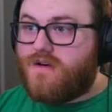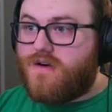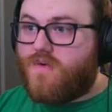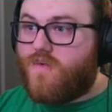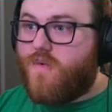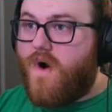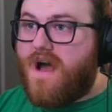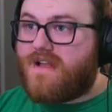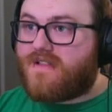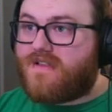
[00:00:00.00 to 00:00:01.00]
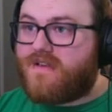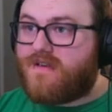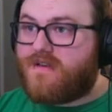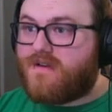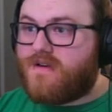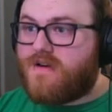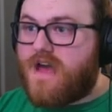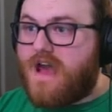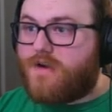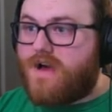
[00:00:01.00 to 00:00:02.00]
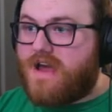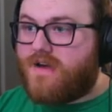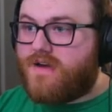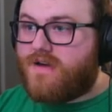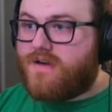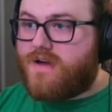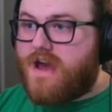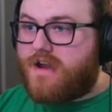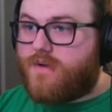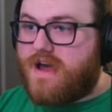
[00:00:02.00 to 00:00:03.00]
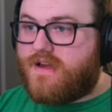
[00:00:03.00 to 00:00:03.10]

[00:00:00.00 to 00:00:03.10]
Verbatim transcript: What? How do I... How do I...